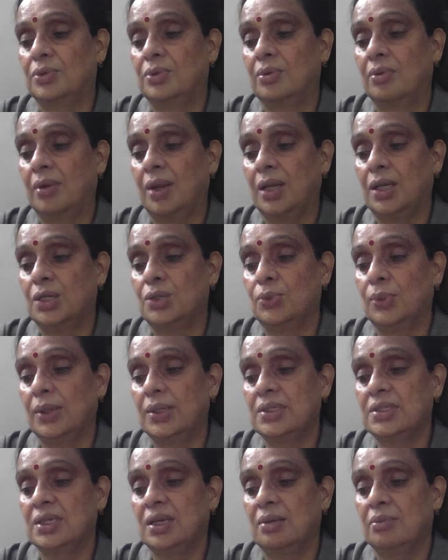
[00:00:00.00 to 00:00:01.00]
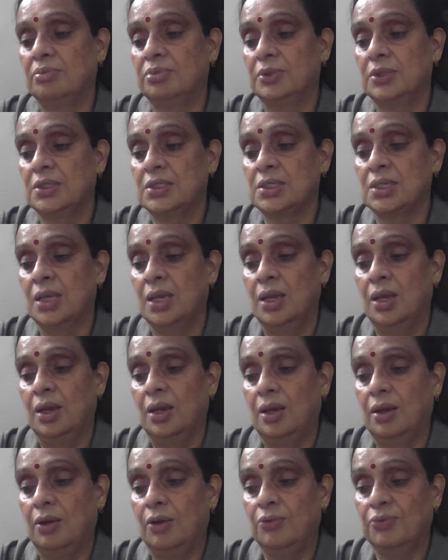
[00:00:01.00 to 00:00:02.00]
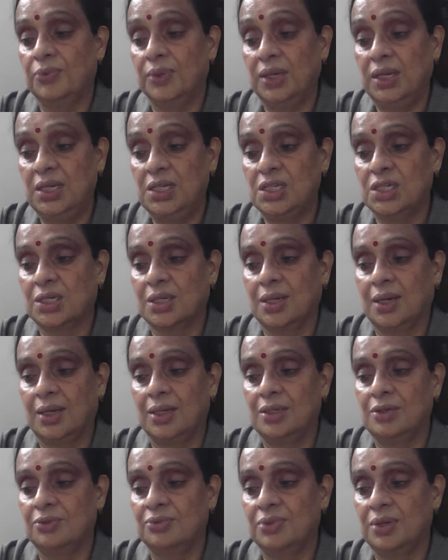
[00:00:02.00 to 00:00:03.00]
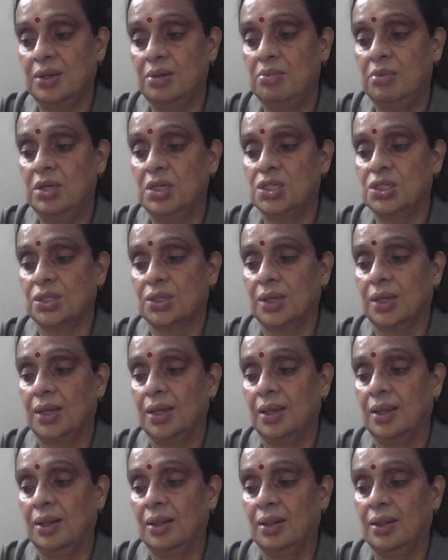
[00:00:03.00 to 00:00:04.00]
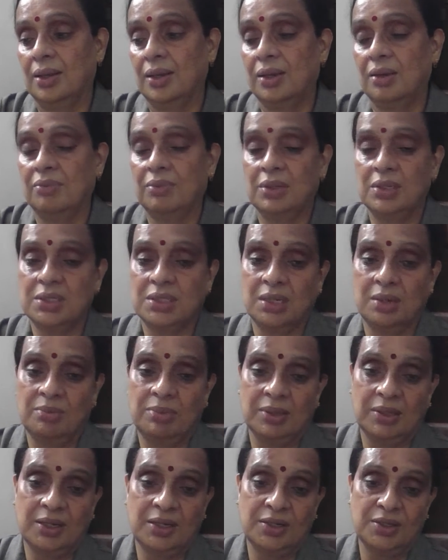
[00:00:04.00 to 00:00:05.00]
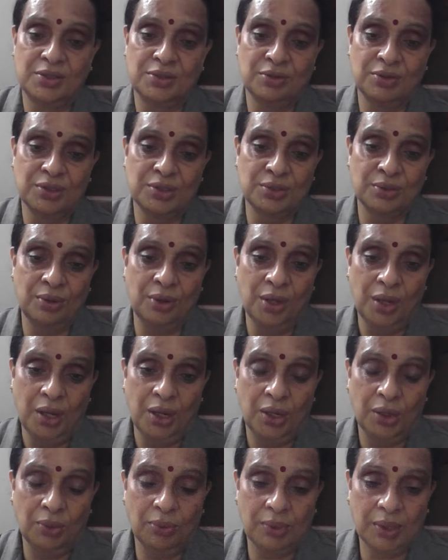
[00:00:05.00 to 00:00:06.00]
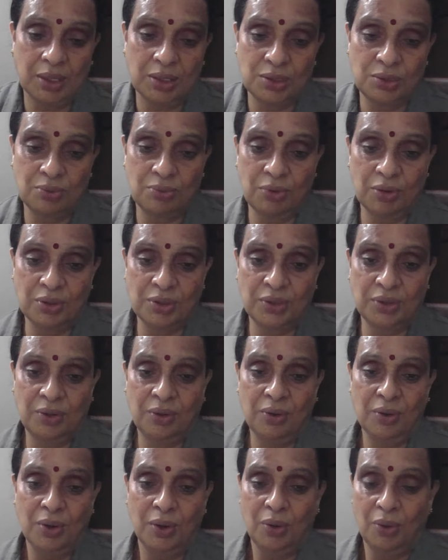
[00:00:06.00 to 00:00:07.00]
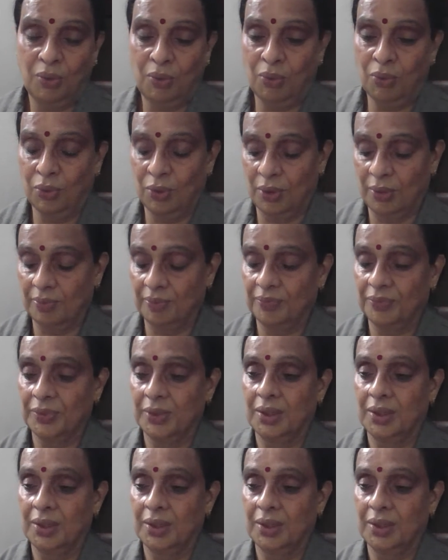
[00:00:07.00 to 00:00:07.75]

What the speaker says: write two examples of each kind of imagery in the given table. That is also you can do on your own.